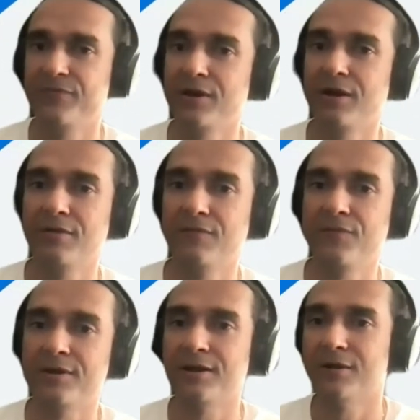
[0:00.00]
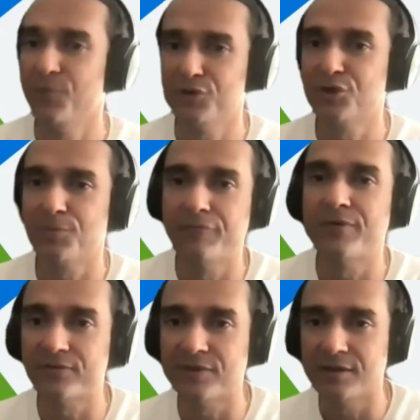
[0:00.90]
we are we attended a workshop of
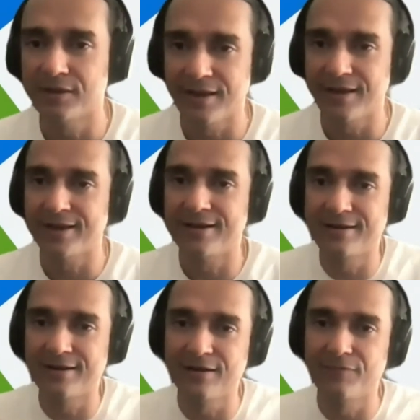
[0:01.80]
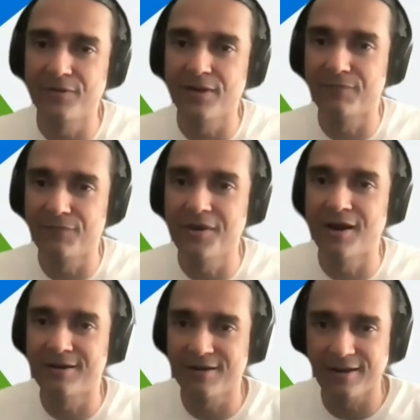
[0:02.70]
Trezi and we are we
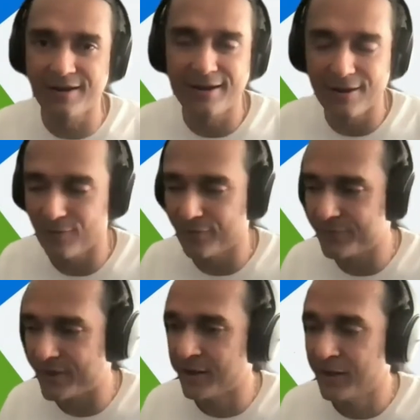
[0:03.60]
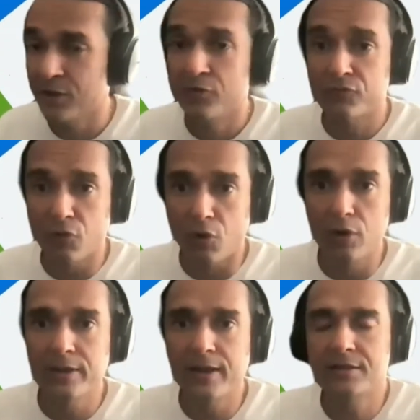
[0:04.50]
are trained and all of that. So
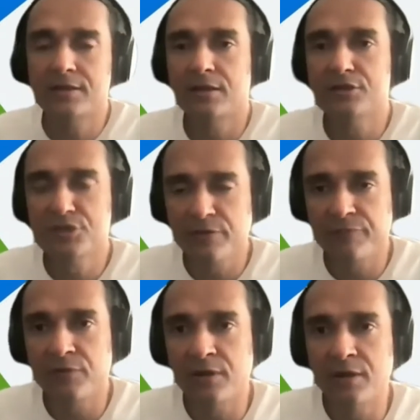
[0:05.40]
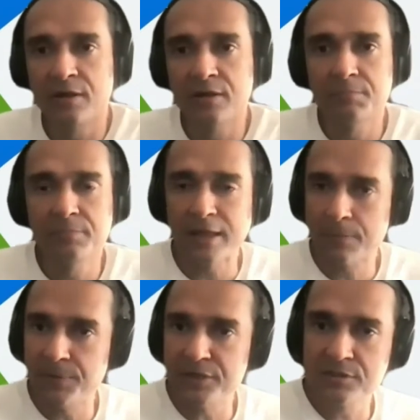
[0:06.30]
all hmm. that shift,
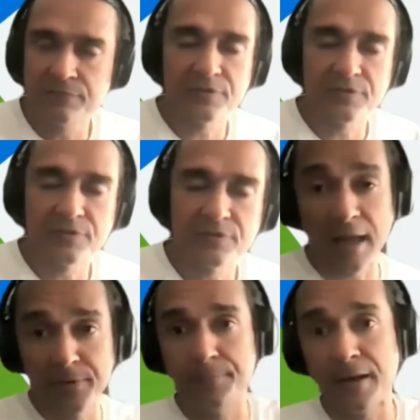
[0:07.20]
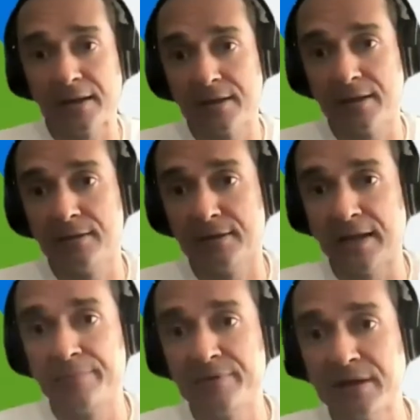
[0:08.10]
tech-based shift that happened back
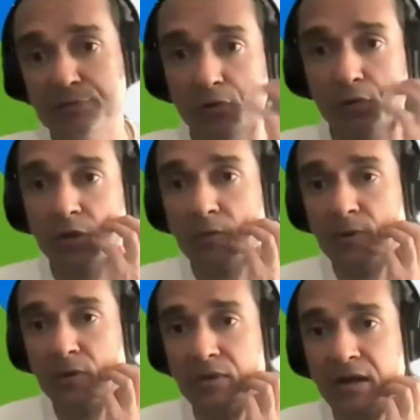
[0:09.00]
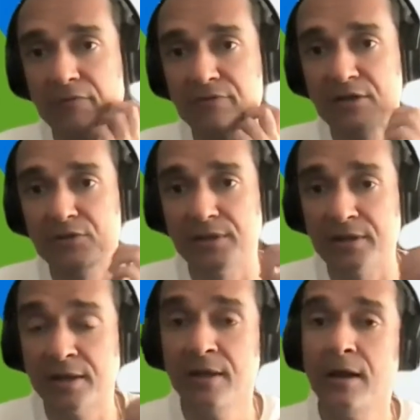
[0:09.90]
in the times that I was talking about when I was
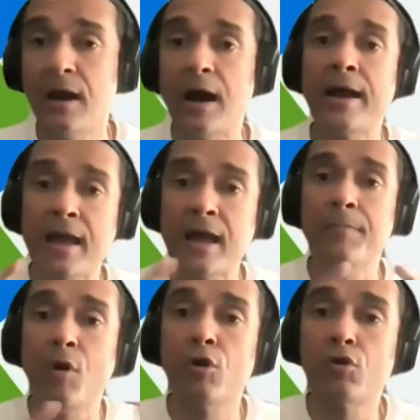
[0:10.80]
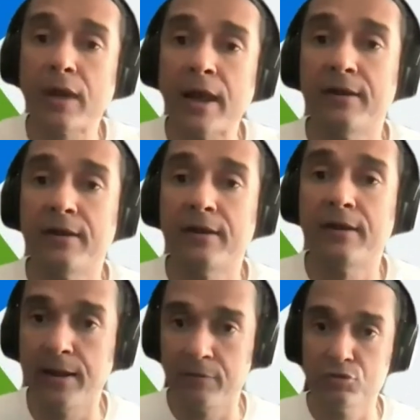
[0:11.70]
graduating that I am AutoCAD
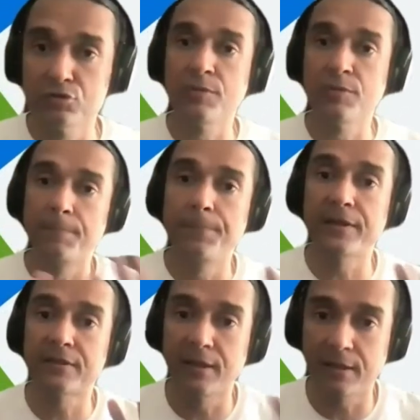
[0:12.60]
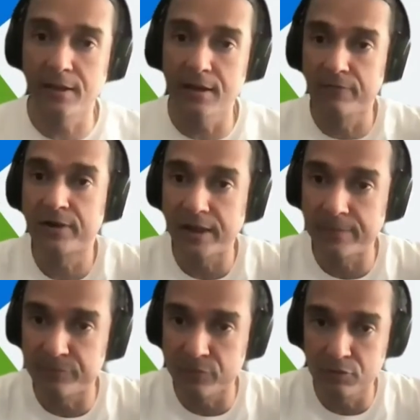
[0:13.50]
trained used to be a big thing in our
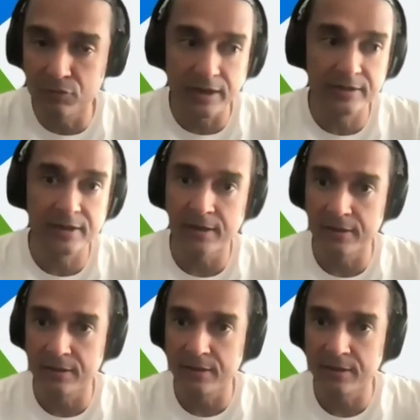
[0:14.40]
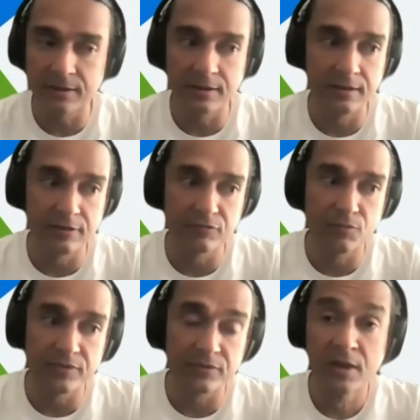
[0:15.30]
times, you know, to write that in the in
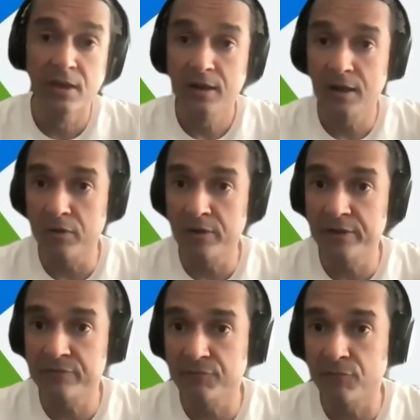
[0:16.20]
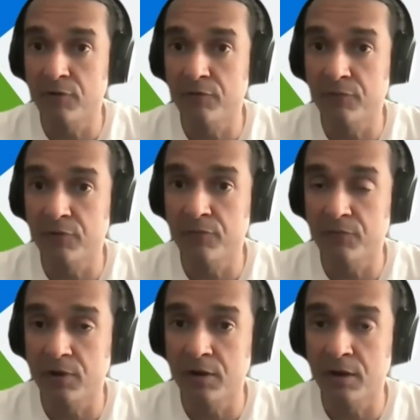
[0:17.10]
resumes. Nowadays, for for
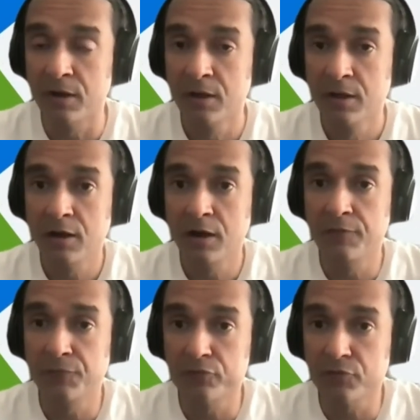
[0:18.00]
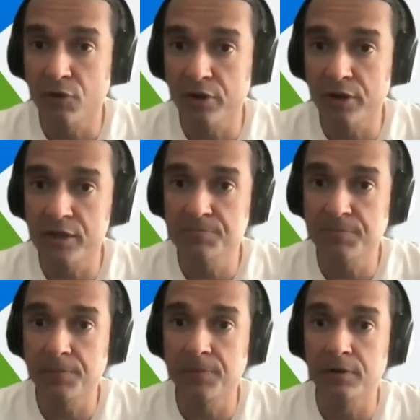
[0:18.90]
uh, uh, folks your age,
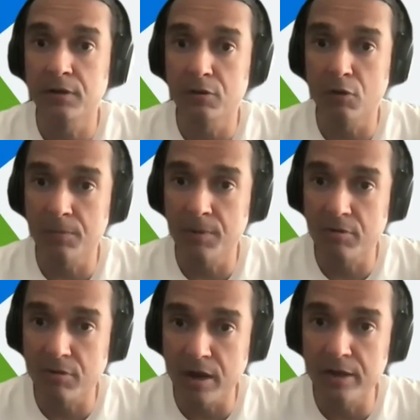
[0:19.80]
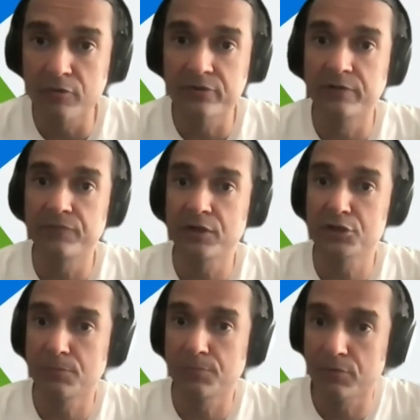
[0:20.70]
people talk about Rhino
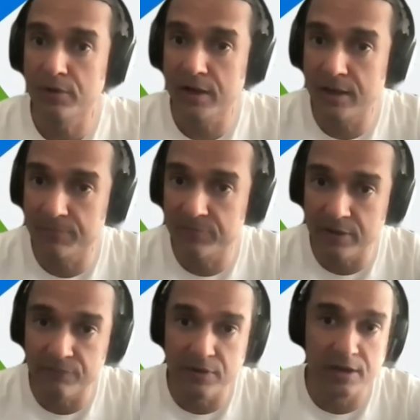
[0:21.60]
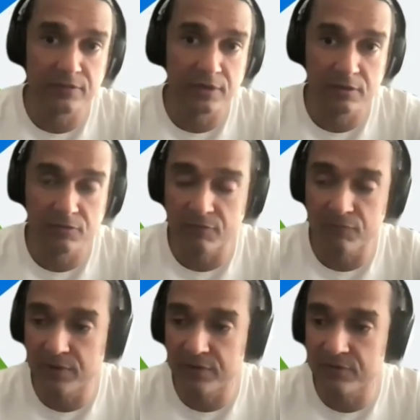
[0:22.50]
certification programs and various other
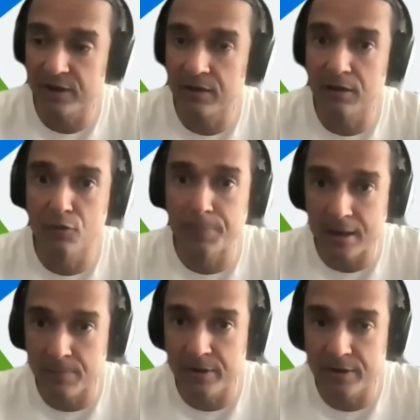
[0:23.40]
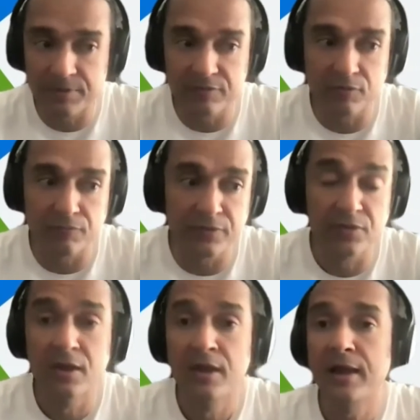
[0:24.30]
softwares, right? New parametric based softwares.
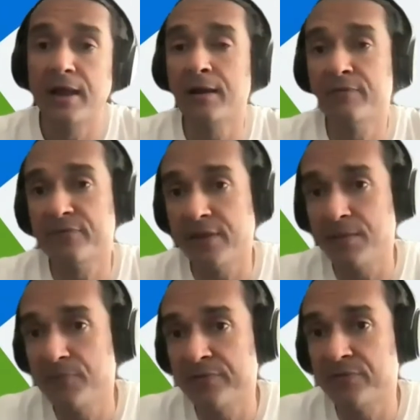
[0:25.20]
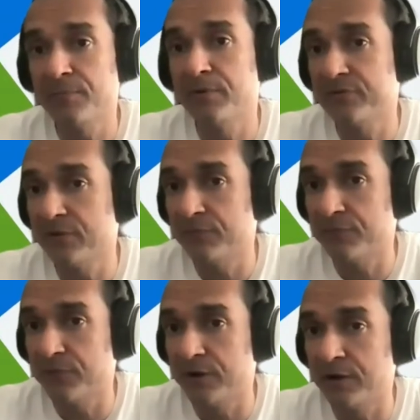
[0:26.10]
And mm-hmm. same ways,
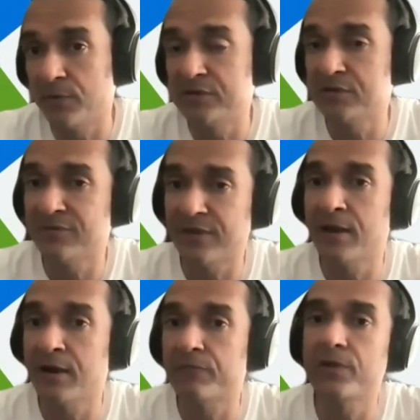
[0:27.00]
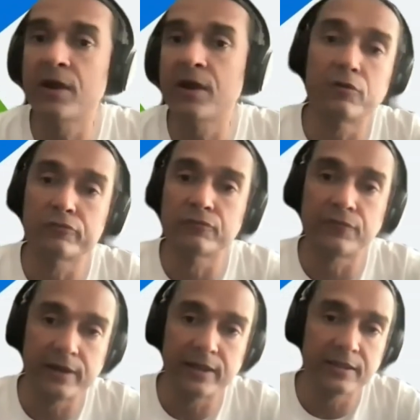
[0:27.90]
immersive interventions, AR, VR are also
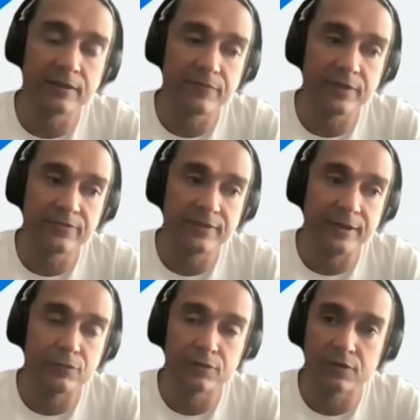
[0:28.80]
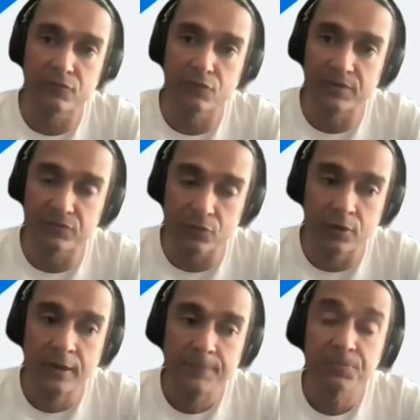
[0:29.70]
finding their ways into the resume.
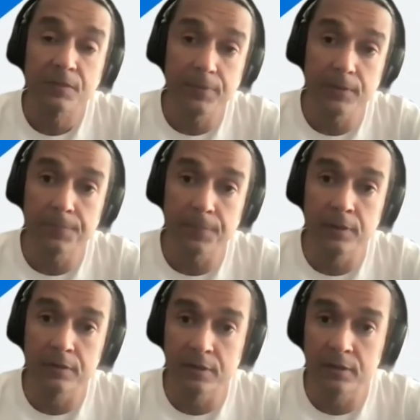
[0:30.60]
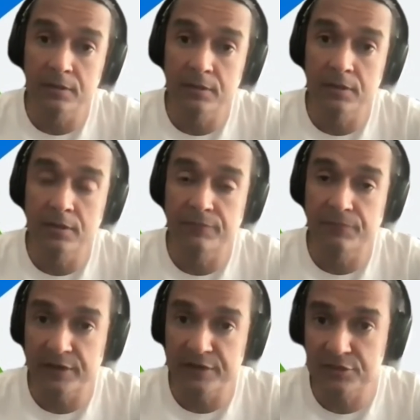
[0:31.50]
So people, the the
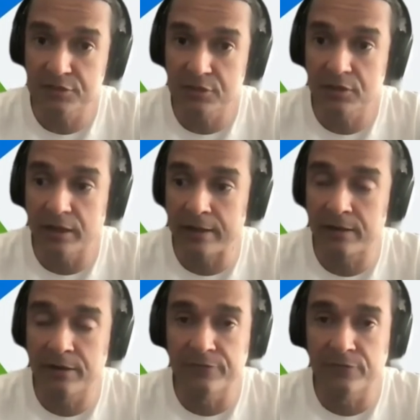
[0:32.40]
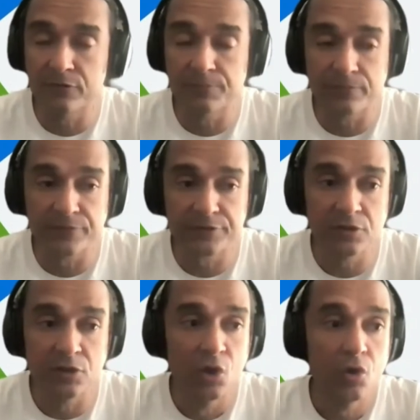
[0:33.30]
fresh uh, entrants into the
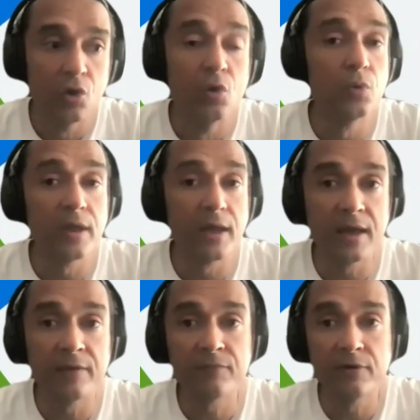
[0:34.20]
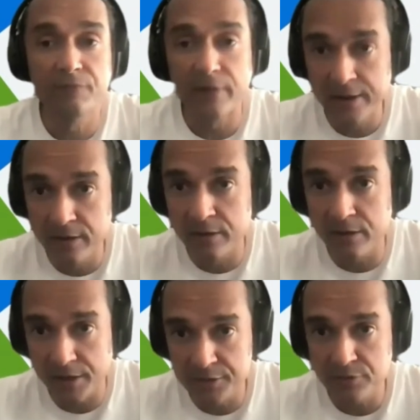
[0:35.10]
profession who would have a wider
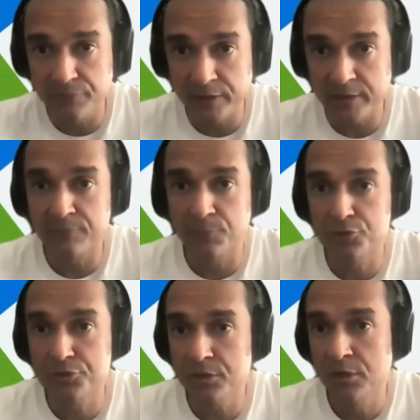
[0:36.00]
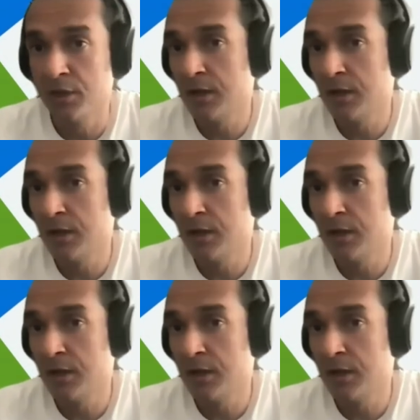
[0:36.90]
range of tech exposure